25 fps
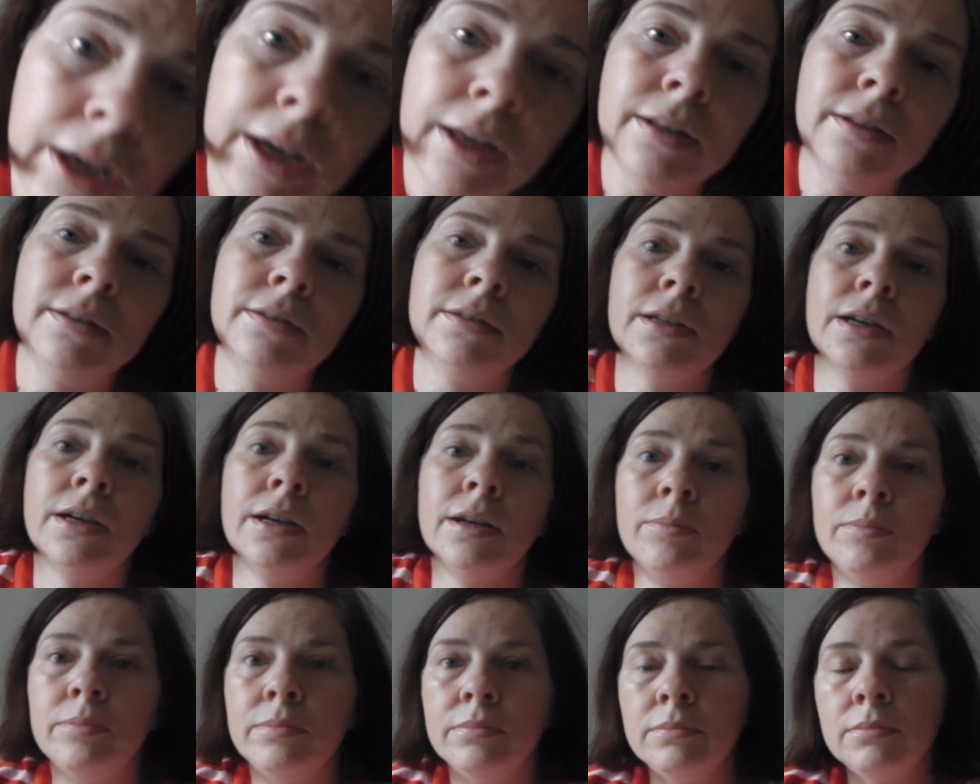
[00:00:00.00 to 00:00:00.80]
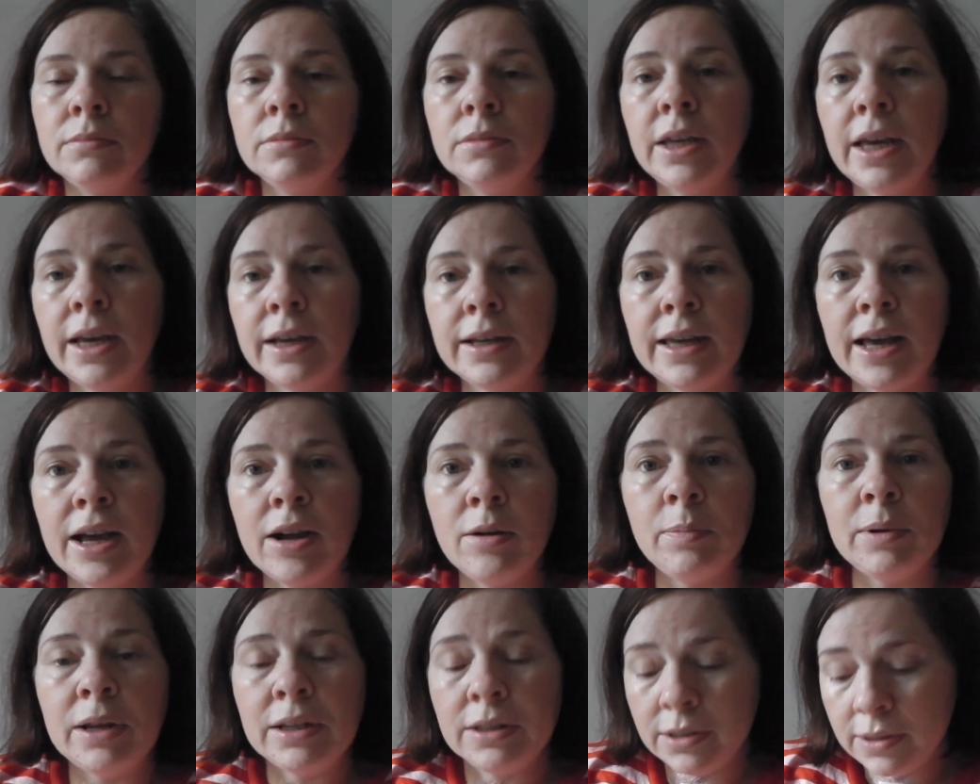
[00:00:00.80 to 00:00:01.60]
And, yeah,
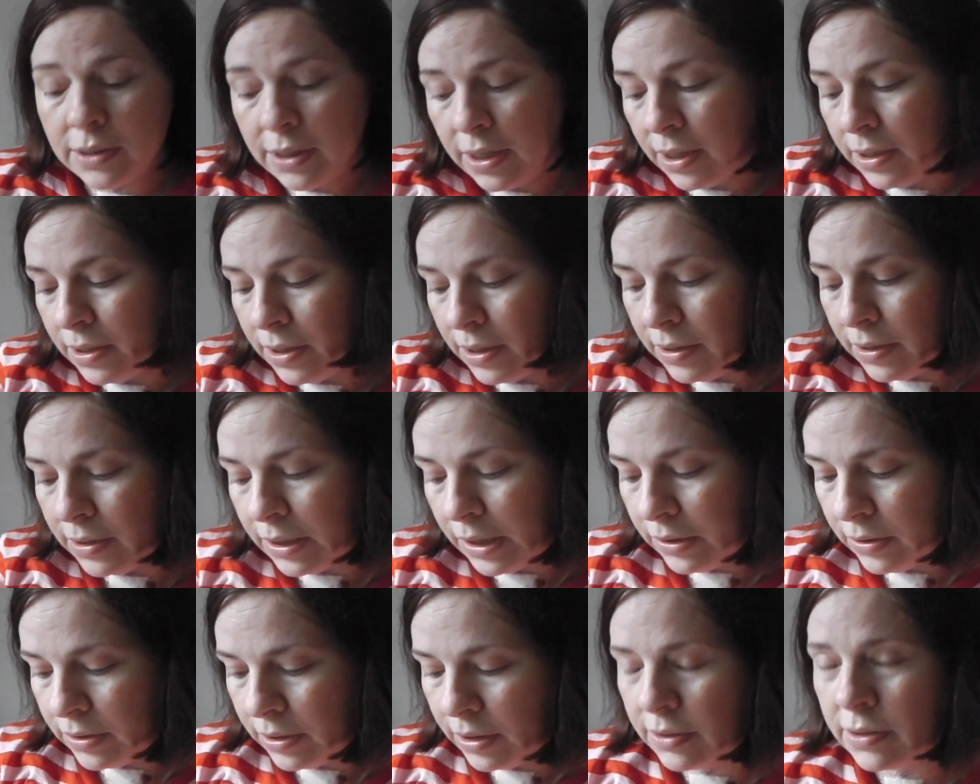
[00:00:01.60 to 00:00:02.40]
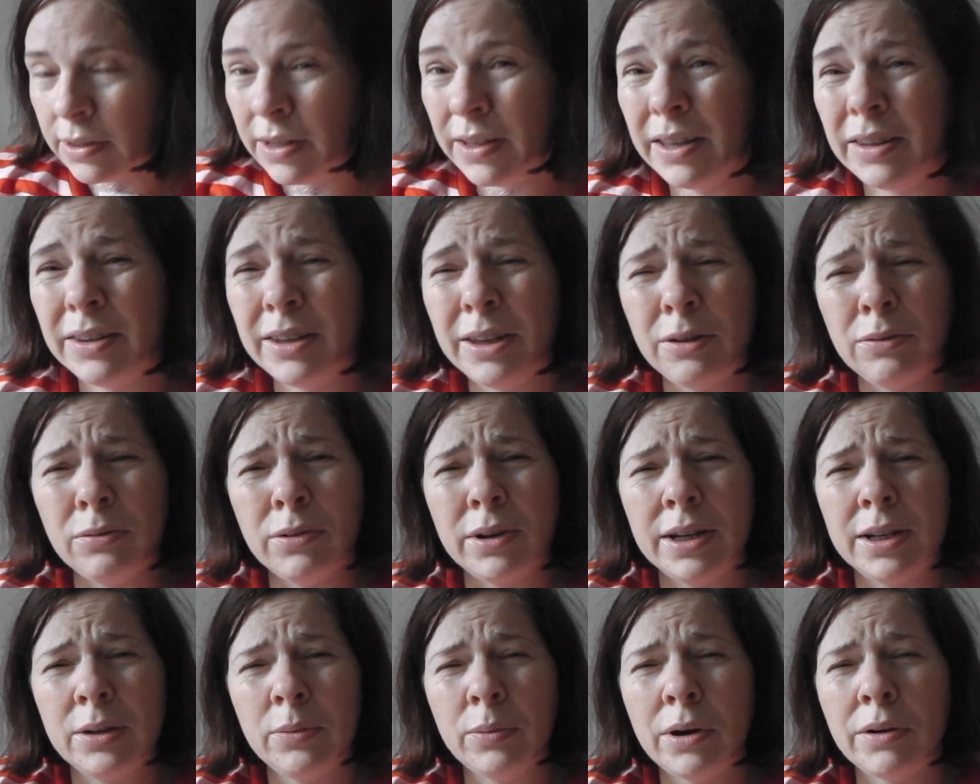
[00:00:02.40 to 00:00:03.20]
gallbladders, kidney stones, things like that. And they
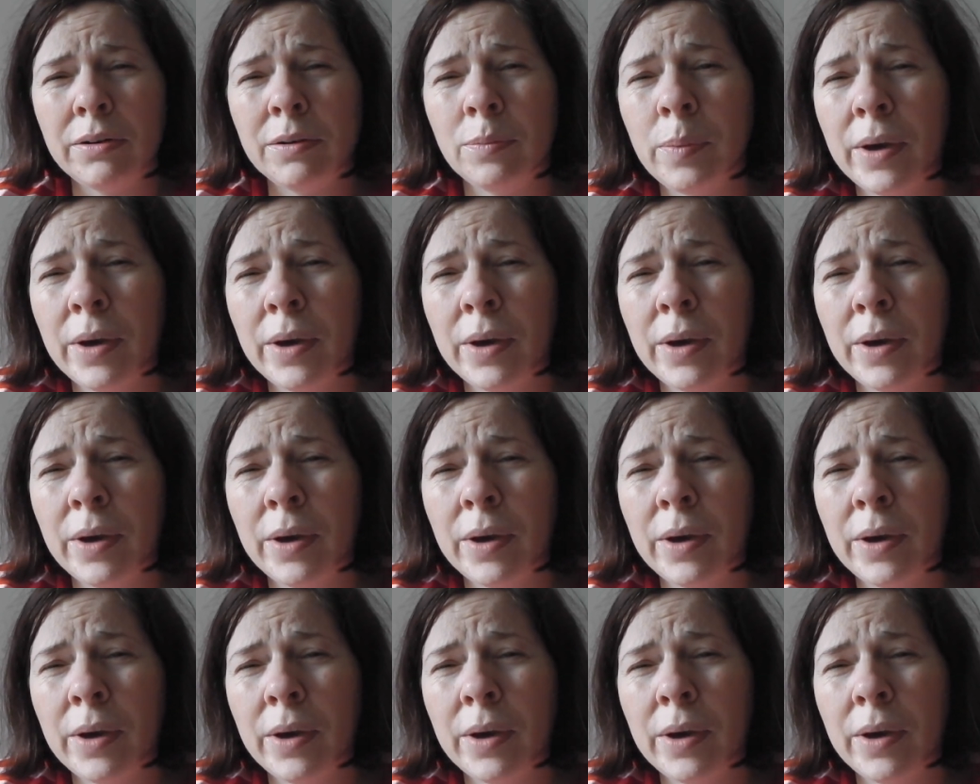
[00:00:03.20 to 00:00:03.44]
really were in